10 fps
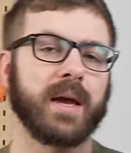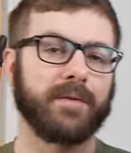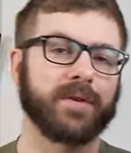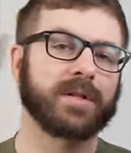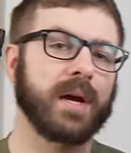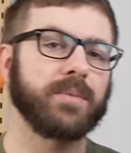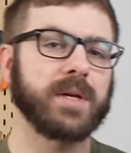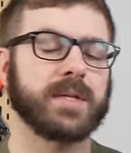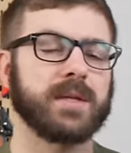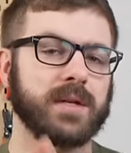If for some
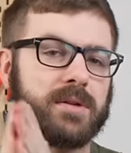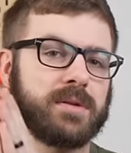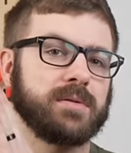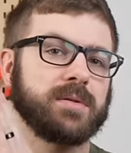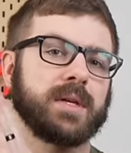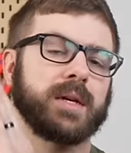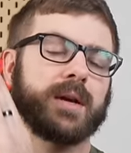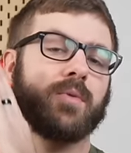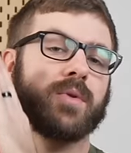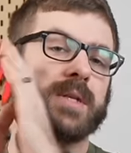reason the
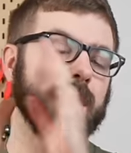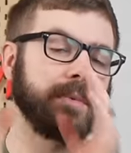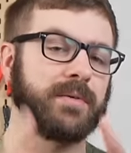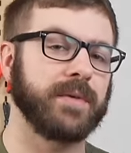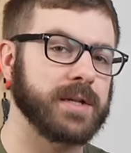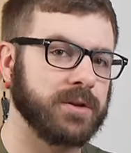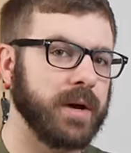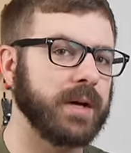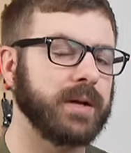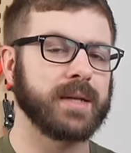U2C was not reflashed
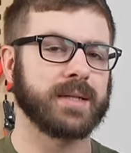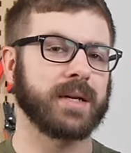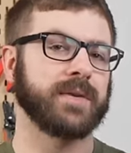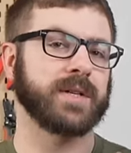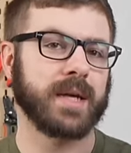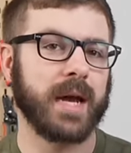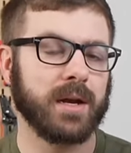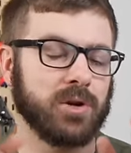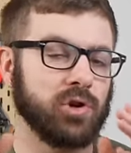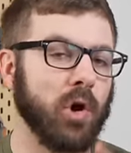correctly, instead of it
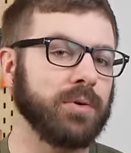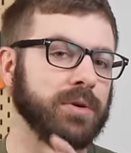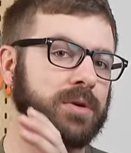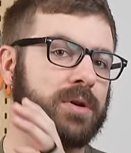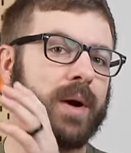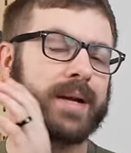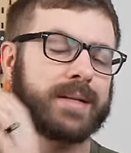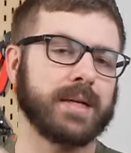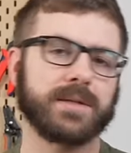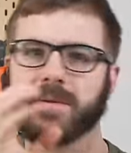saying no
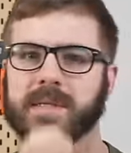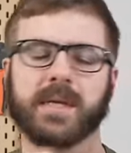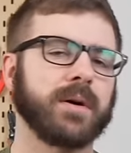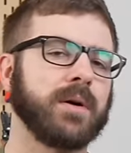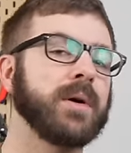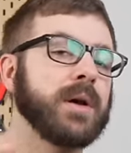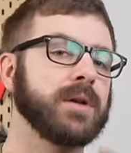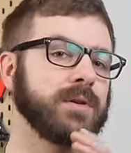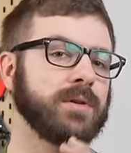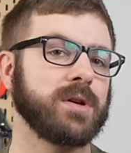UUIDs or zero
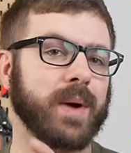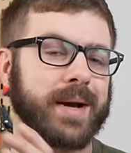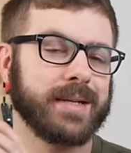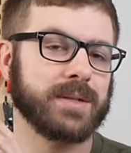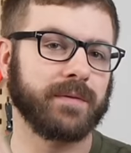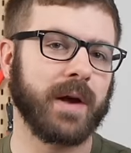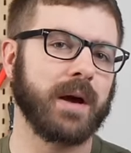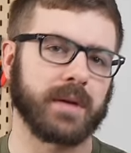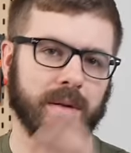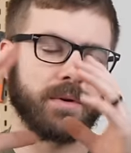UUIDs were
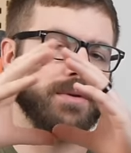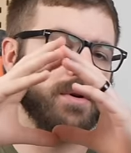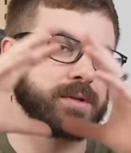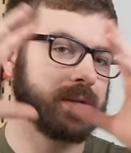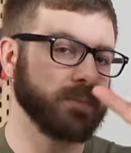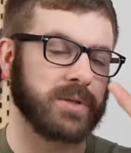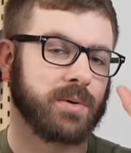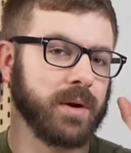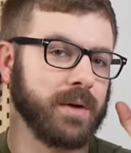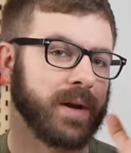found, it will throw some
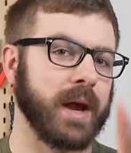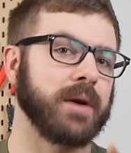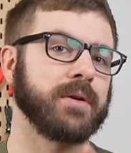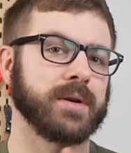sort of an error